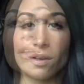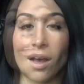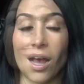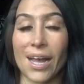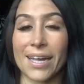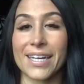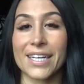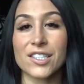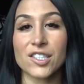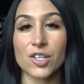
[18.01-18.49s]

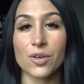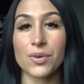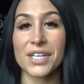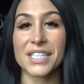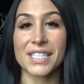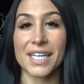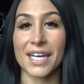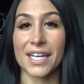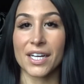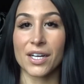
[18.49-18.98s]
I get so
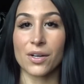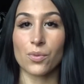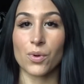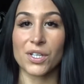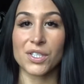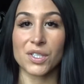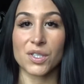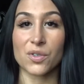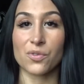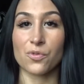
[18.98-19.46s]
excited
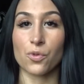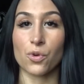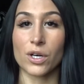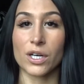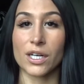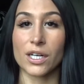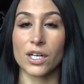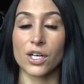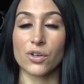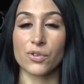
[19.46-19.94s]
when
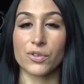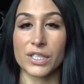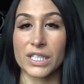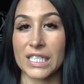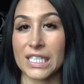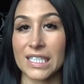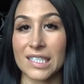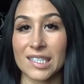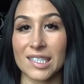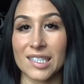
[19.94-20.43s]
Sephora
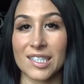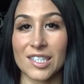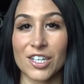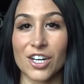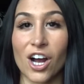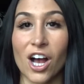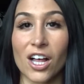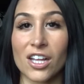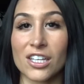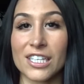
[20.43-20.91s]
releases
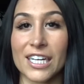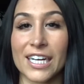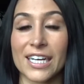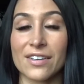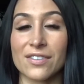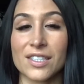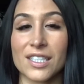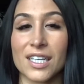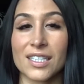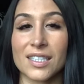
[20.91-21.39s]
their holiday
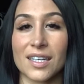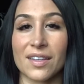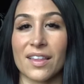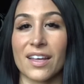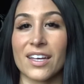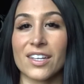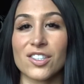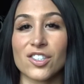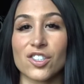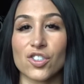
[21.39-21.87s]
gift sets. I
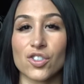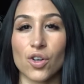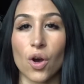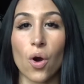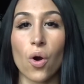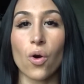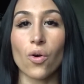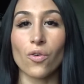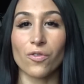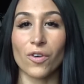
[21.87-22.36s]
think it's
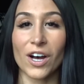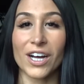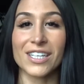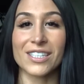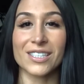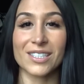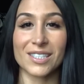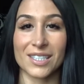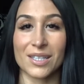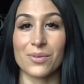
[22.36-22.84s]
so fun
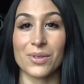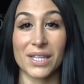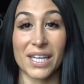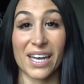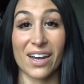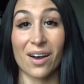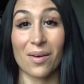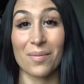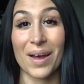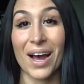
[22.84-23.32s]
to see what
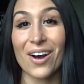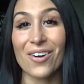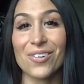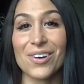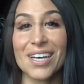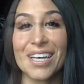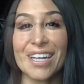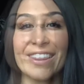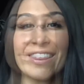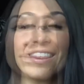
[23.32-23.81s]
they come out
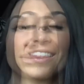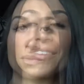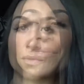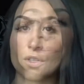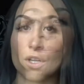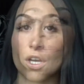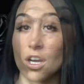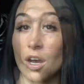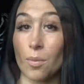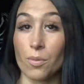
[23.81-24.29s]
with.
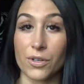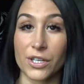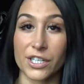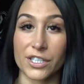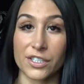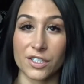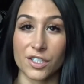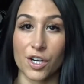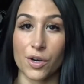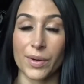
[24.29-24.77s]
A couple
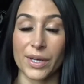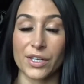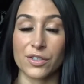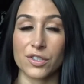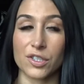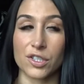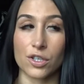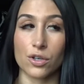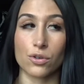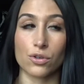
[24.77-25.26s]
years ago, I
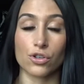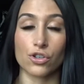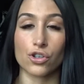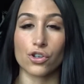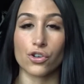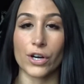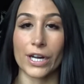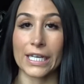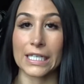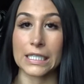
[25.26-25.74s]
used to go
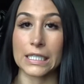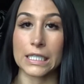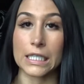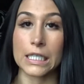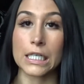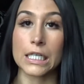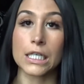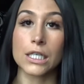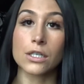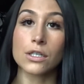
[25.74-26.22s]

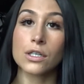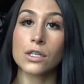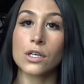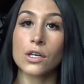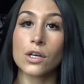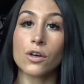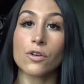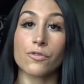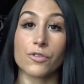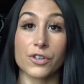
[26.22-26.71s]
crazy
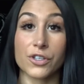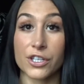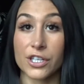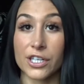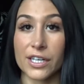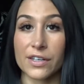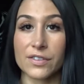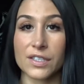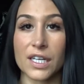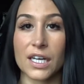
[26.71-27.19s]
for their
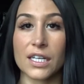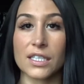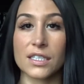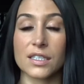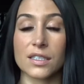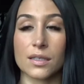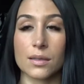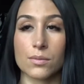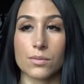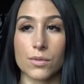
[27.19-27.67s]
gift
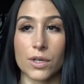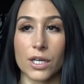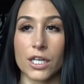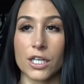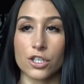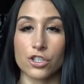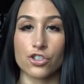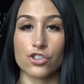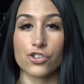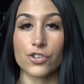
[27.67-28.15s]
sets. I'm
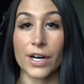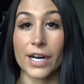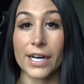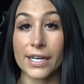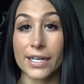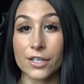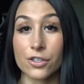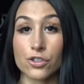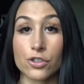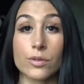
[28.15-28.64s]
gonna try
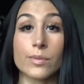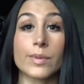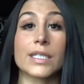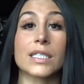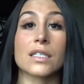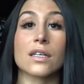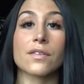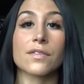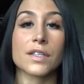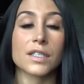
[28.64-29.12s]
to control
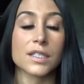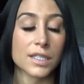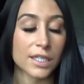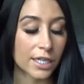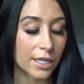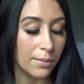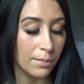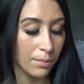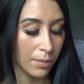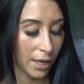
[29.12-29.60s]
myself this
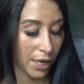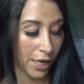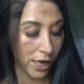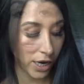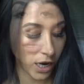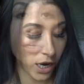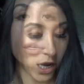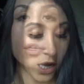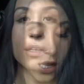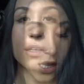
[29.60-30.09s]
year, but
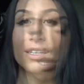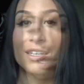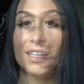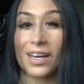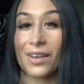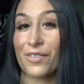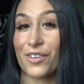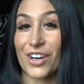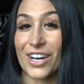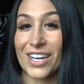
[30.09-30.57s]

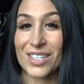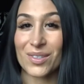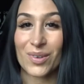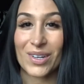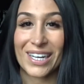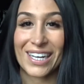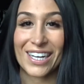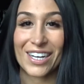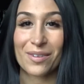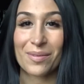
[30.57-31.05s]
if you guys
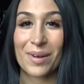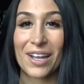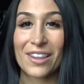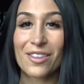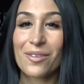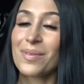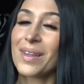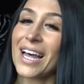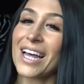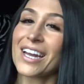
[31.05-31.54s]
want to hear about
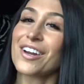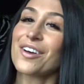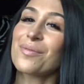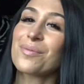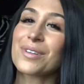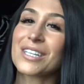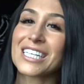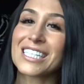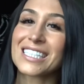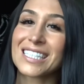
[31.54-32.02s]
them, then
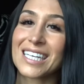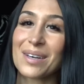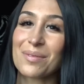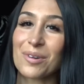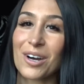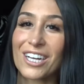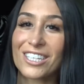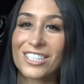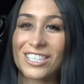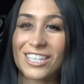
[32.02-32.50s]
please keep
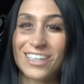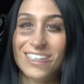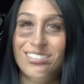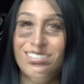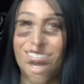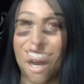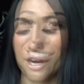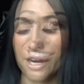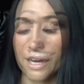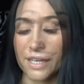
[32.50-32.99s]

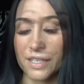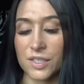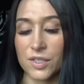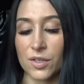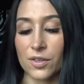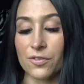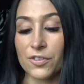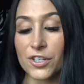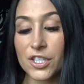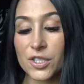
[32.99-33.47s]
watching. All right,
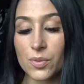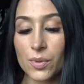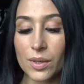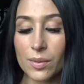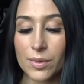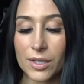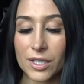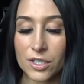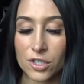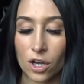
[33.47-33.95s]
so the first one
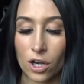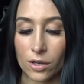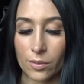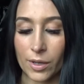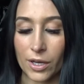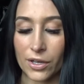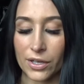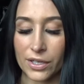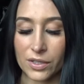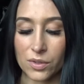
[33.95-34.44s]
I'm going to talk
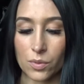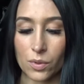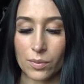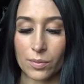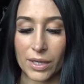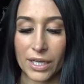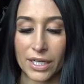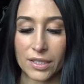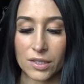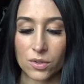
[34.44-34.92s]
about is one
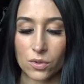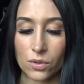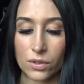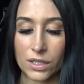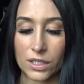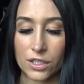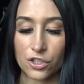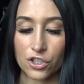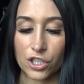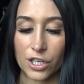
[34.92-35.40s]
by Sol
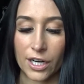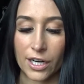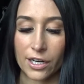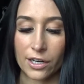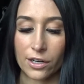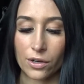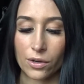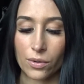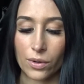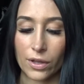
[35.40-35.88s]
de
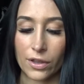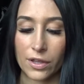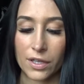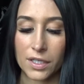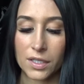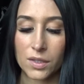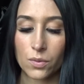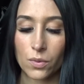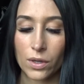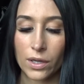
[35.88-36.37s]
Janeiro.
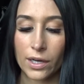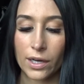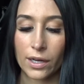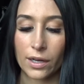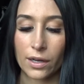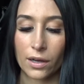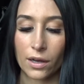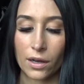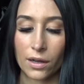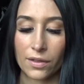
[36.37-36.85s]
This one,
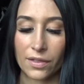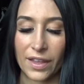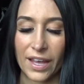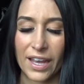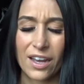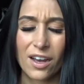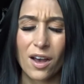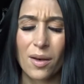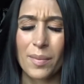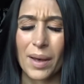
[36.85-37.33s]

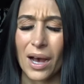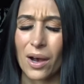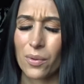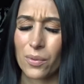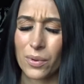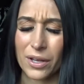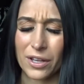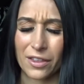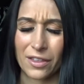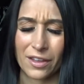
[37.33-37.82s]
they come out
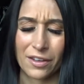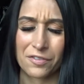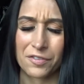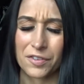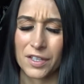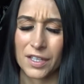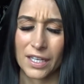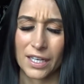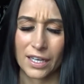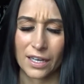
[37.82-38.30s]
with, I
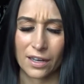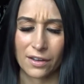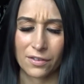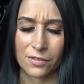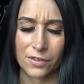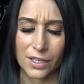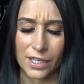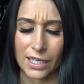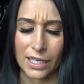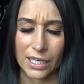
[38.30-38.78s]
feel like,
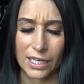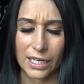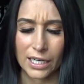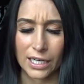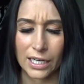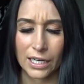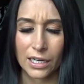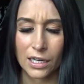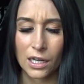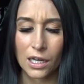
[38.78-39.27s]
every
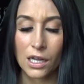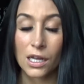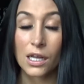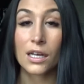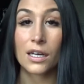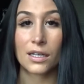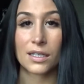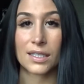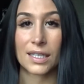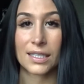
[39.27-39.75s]
year,
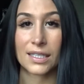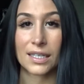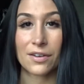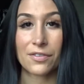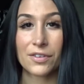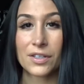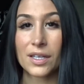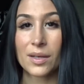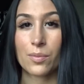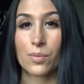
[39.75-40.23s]
because I
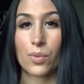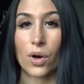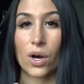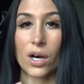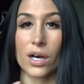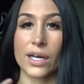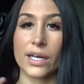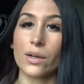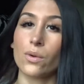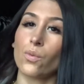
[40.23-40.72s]
definitely
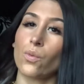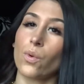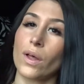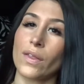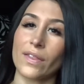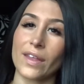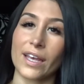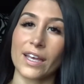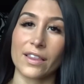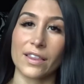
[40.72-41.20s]
bought
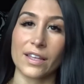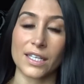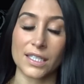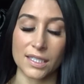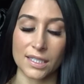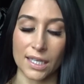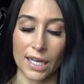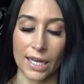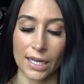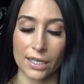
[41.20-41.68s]
one like
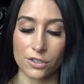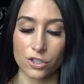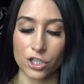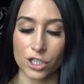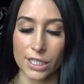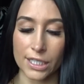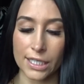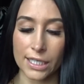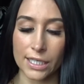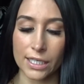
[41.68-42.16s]
this last
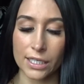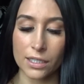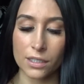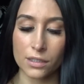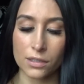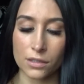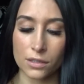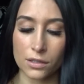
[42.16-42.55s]
year.